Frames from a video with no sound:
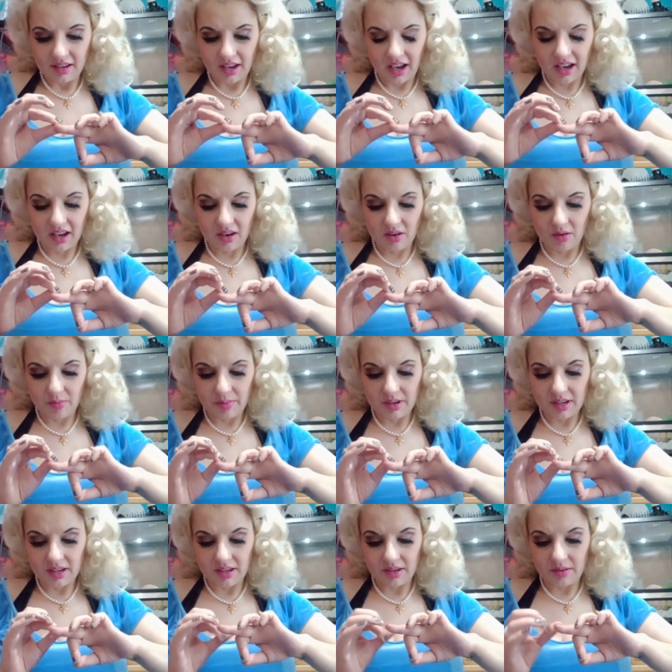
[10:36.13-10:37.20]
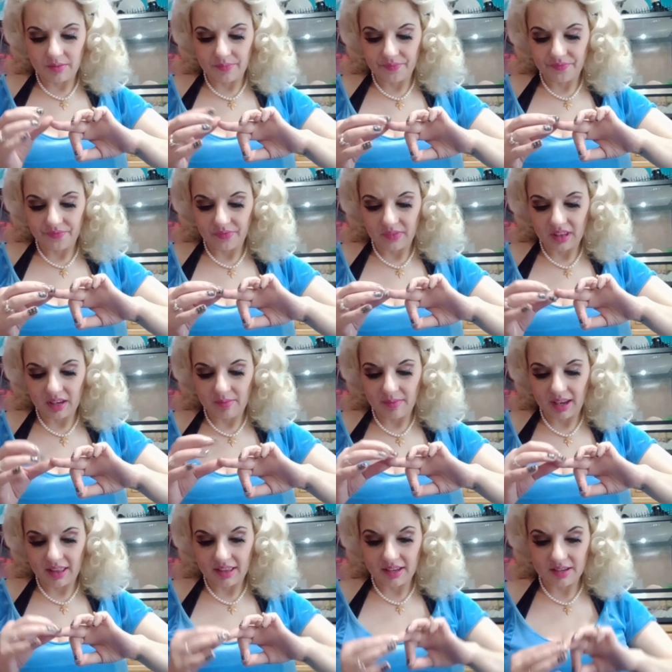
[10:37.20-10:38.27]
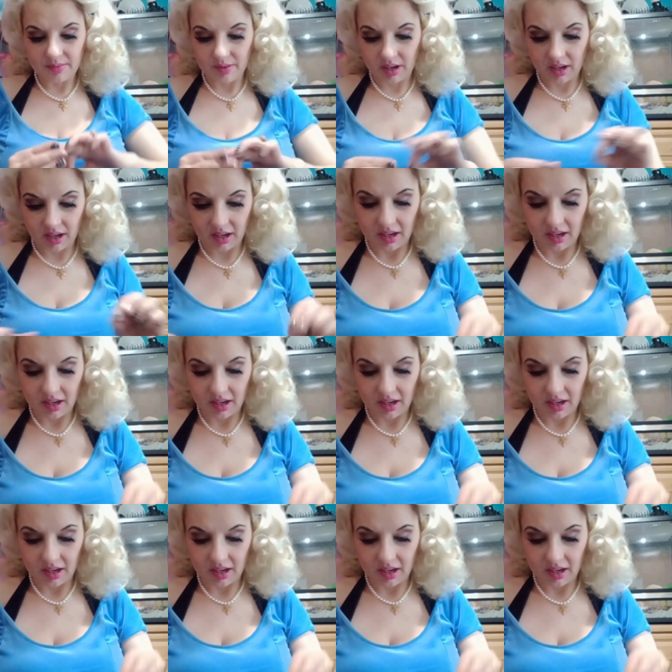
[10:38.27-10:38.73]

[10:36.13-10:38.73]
I gotta open two to make this work.